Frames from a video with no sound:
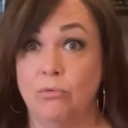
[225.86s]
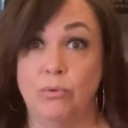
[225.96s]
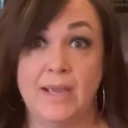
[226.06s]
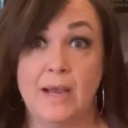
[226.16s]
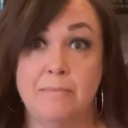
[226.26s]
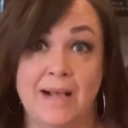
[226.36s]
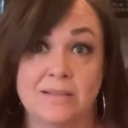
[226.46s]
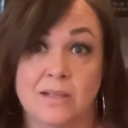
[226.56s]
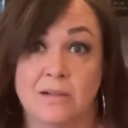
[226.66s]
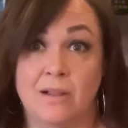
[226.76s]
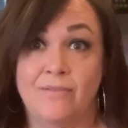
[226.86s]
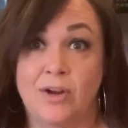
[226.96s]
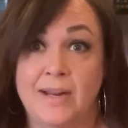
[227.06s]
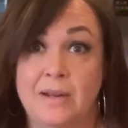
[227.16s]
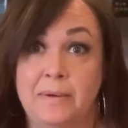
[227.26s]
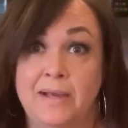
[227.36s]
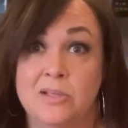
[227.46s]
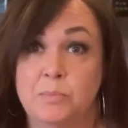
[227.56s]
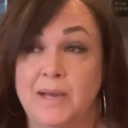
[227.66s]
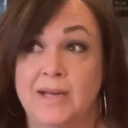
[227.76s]
We had mask and glove on
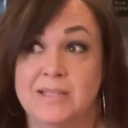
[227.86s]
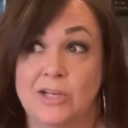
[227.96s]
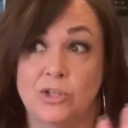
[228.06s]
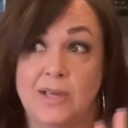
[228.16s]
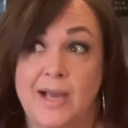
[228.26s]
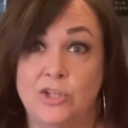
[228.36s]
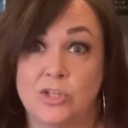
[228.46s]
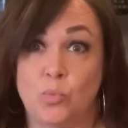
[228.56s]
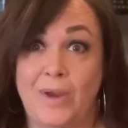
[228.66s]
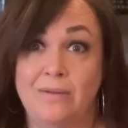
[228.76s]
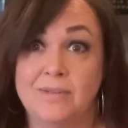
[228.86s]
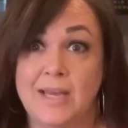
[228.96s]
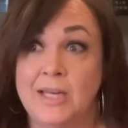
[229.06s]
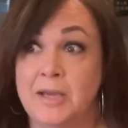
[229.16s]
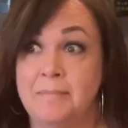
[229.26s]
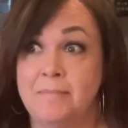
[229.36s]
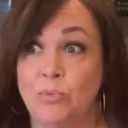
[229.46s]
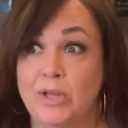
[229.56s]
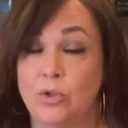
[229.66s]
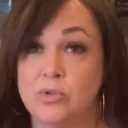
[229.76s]
anyways, but essentially I just waved at him.
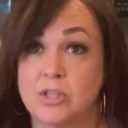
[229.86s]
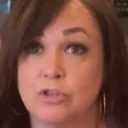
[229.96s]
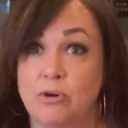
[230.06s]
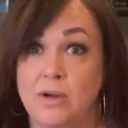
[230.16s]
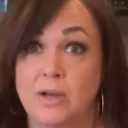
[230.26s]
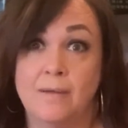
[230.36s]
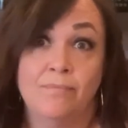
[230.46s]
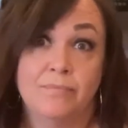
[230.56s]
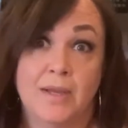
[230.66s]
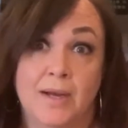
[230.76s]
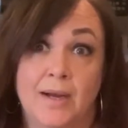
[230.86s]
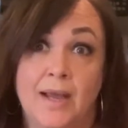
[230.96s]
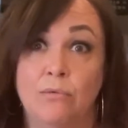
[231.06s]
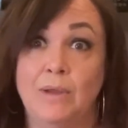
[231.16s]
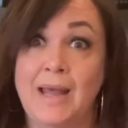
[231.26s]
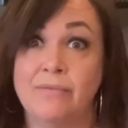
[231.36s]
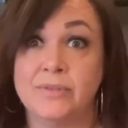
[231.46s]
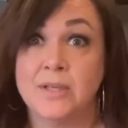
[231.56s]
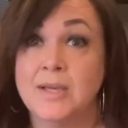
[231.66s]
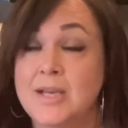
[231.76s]
We closed the trunk and we
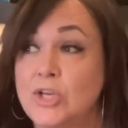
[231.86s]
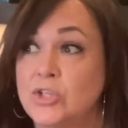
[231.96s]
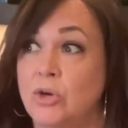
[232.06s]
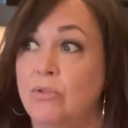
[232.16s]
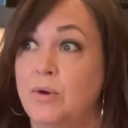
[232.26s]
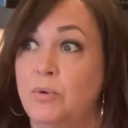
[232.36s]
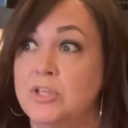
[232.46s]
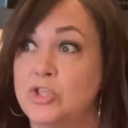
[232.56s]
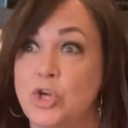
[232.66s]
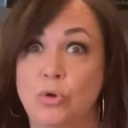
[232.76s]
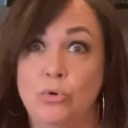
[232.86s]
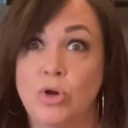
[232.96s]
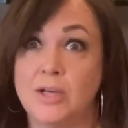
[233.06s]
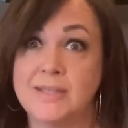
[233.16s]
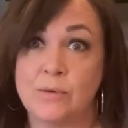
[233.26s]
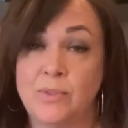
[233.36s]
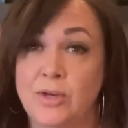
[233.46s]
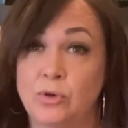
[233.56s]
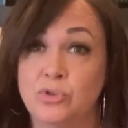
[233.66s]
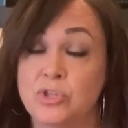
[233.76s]
left. So there was no contact with
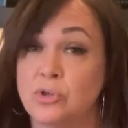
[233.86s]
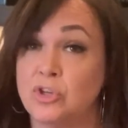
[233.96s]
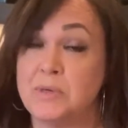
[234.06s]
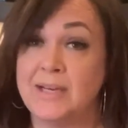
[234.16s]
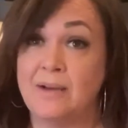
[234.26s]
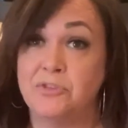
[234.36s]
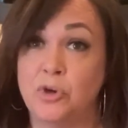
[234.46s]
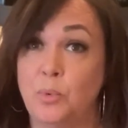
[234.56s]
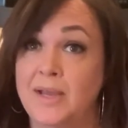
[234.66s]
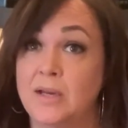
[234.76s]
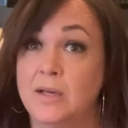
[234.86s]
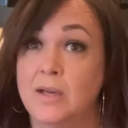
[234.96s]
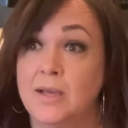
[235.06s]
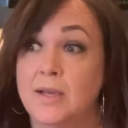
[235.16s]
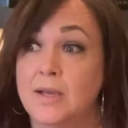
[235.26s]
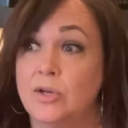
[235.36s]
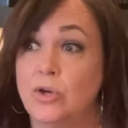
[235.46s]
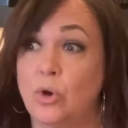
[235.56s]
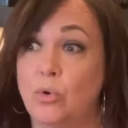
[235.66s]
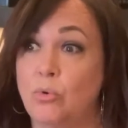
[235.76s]
any grocery stores. We didn't have to go in.
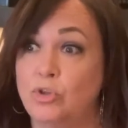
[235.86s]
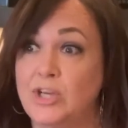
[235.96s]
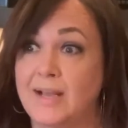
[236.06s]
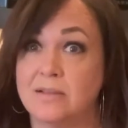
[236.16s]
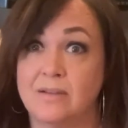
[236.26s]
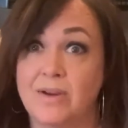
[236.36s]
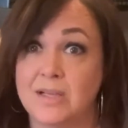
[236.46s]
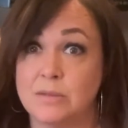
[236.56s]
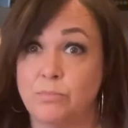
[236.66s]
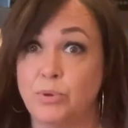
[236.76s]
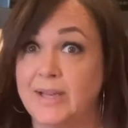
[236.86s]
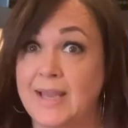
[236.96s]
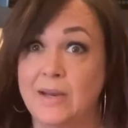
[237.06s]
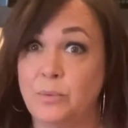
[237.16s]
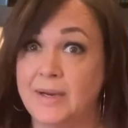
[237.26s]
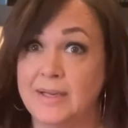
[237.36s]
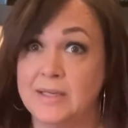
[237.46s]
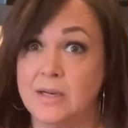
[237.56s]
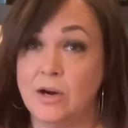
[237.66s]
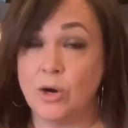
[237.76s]
No chance of us putting anyone
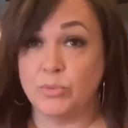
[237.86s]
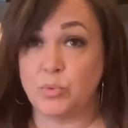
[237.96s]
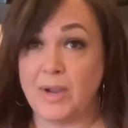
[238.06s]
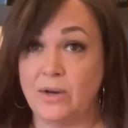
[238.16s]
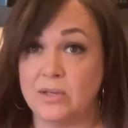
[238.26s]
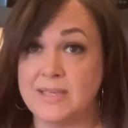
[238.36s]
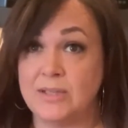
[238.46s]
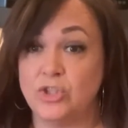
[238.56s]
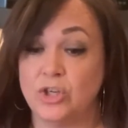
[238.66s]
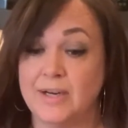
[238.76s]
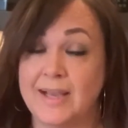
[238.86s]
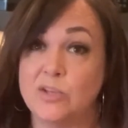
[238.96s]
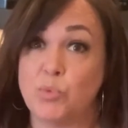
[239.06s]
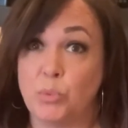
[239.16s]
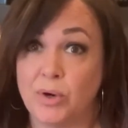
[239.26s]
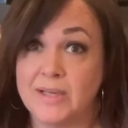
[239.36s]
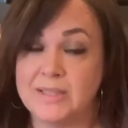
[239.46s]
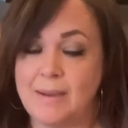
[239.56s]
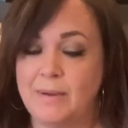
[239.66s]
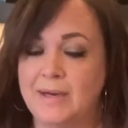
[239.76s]
in harm's way or danger in case we were
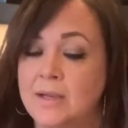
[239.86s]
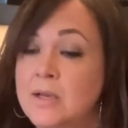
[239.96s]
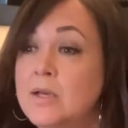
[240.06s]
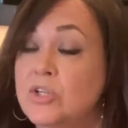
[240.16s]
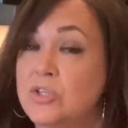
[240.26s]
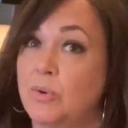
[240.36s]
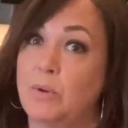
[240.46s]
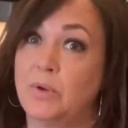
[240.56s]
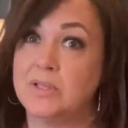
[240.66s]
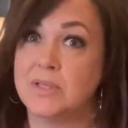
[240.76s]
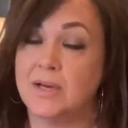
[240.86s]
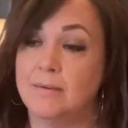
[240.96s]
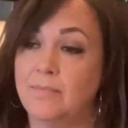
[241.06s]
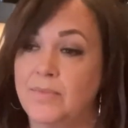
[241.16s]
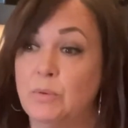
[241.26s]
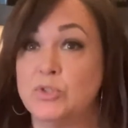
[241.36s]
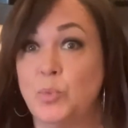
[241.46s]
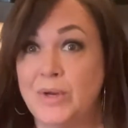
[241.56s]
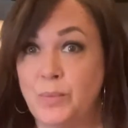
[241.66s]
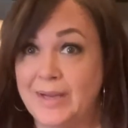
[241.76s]
contaminated. So it was a
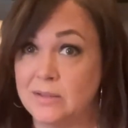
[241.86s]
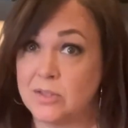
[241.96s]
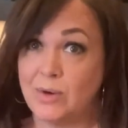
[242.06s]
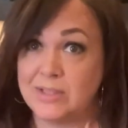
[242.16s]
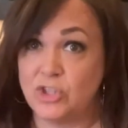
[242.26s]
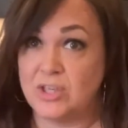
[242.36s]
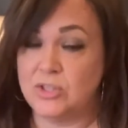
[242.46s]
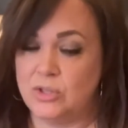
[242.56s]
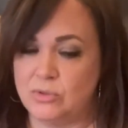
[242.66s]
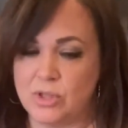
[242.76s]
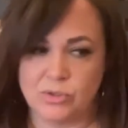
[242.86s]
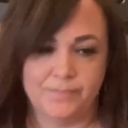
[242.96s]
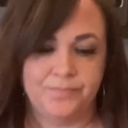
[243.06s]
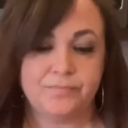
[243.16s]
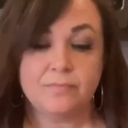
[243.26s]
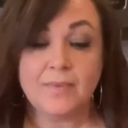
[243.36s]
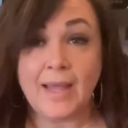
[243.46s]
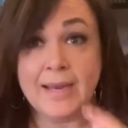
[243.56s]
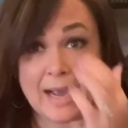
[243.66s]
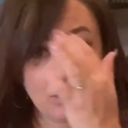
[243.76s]
win-win. So I suggest you use those.
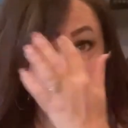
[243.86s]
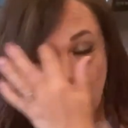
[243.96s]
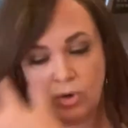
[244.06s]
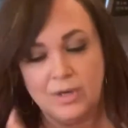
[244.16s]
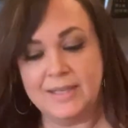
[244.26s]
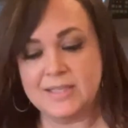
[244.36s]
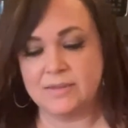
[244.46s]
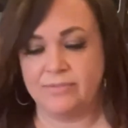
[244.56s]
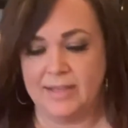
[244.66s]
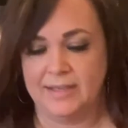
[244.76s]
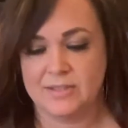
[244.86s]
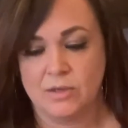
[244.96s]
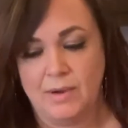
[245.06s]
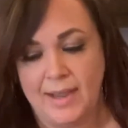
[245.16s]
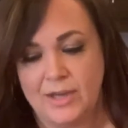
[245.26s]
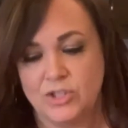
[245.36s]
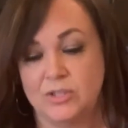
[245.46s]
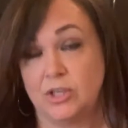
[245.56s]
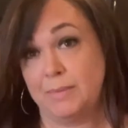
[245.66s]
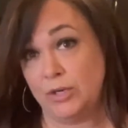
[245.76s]
Now, for a list of things. So I actually
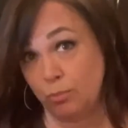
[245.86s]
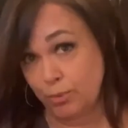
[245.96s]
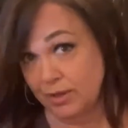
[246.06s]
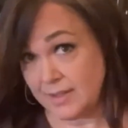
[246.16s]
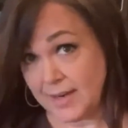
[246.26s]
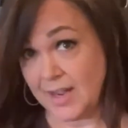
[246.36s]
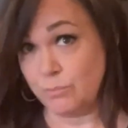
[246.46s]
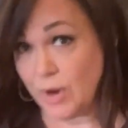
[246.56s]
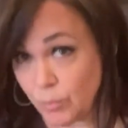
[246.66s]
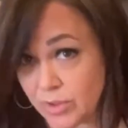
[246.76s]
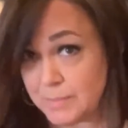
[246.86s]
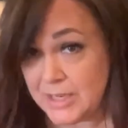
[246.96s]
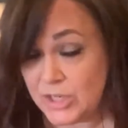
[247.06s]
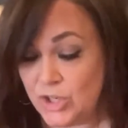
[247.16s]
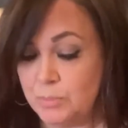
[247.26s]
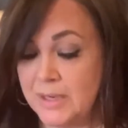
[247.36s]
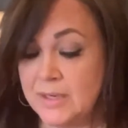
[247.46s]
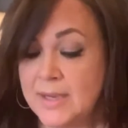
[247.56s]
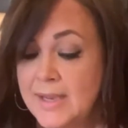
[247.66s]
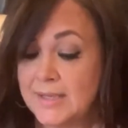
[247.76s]
took my notebook that I had brought with me to Cuba
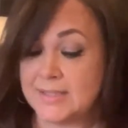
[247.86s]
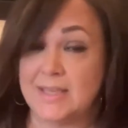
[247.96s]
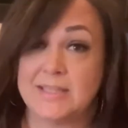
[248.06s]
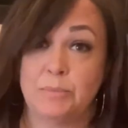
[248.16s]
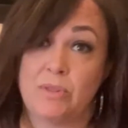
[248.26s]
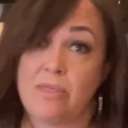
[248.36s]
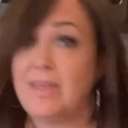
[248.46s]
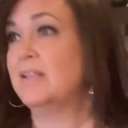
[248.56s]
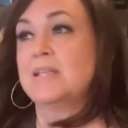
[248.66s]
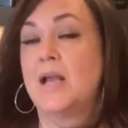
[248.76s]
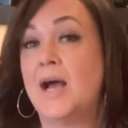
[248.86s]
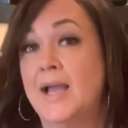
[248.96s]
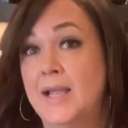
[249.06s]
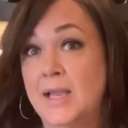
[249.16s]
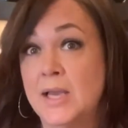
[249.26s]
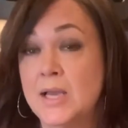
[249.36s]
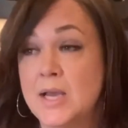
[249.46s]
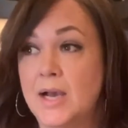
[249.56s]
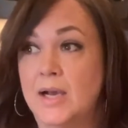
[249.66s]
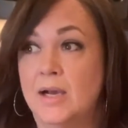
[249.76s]
to say some of the things that I
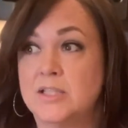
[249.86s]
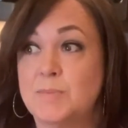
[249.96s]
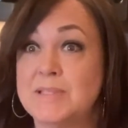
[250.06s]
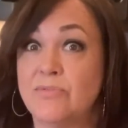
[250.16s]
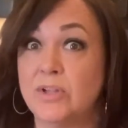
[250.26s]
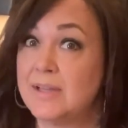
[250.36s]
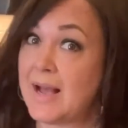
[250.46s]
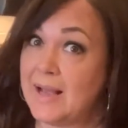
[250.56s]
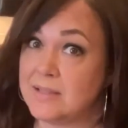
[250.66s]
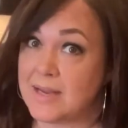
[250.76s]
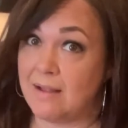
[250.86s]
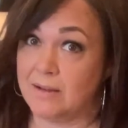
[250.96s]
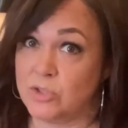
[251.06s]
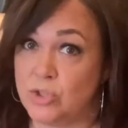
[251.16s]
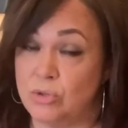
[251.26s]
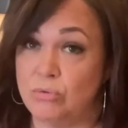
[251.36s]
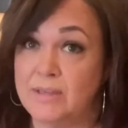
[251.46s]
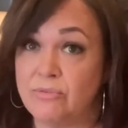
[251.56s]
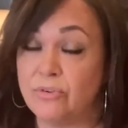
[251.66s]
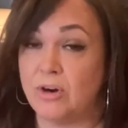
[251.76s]
specifically asked Alex to
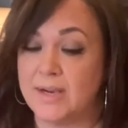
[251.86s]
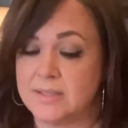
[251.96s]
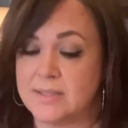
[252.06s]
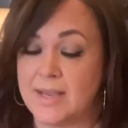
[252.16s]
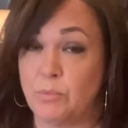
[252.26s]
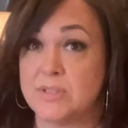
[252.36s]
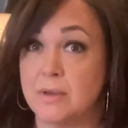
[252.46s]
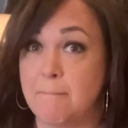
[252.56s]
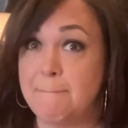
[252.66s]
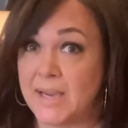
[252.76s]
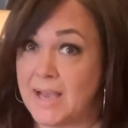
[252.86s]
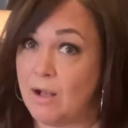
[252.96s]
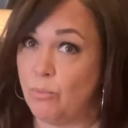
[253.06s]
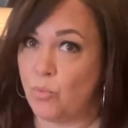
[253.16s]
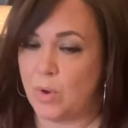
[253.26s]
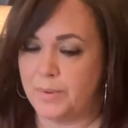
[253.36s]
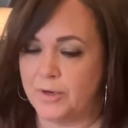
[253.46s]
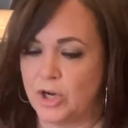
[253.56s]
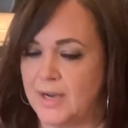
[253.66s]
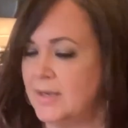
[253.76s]
leave for us, and was a big help while we were
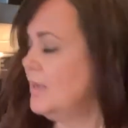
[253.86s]
gone.